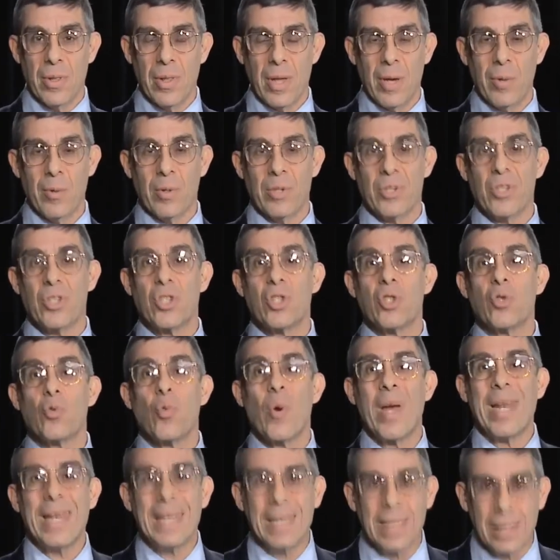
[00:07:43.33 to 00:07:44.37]
they were
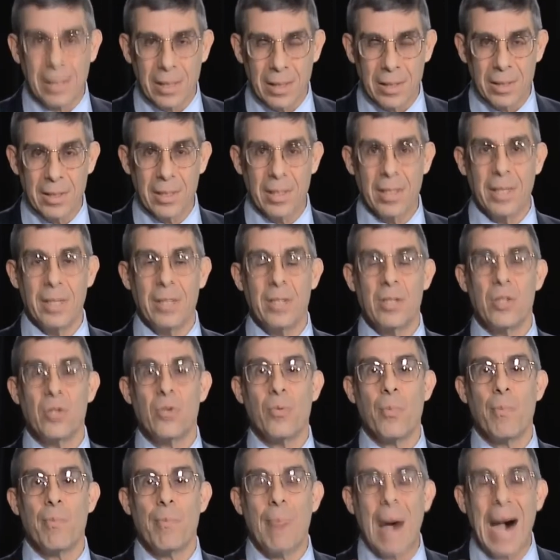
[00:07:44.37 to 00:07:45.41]
swindled into
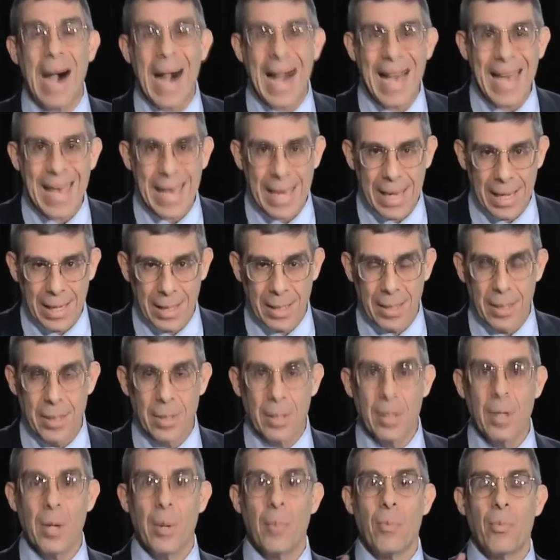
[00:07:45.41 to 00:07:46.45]
buying
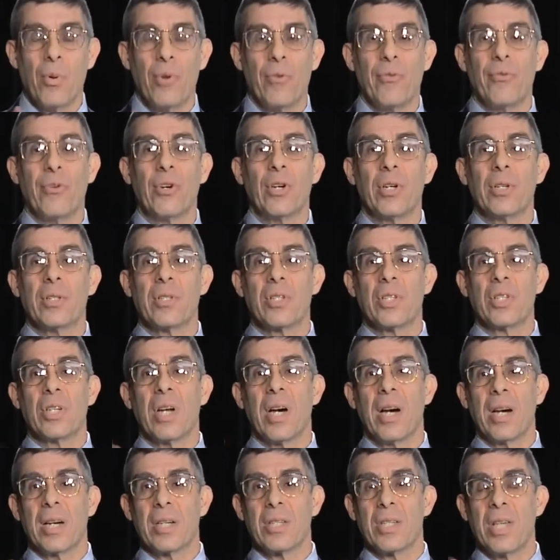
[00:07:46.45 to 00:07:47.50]
preferred
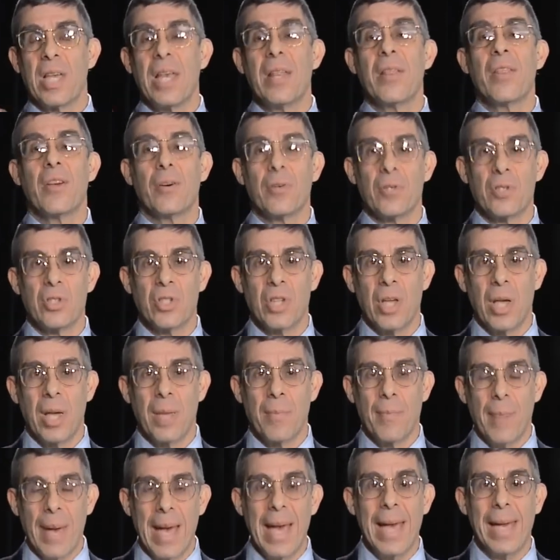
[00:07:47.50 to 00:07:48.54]
stocks in those
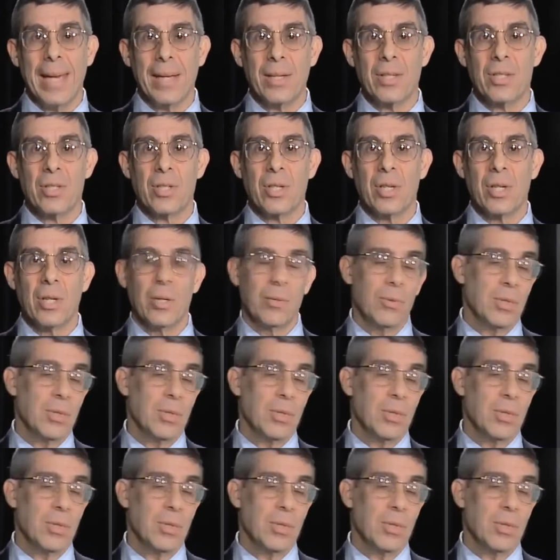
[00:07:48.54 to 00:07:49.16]
same banks,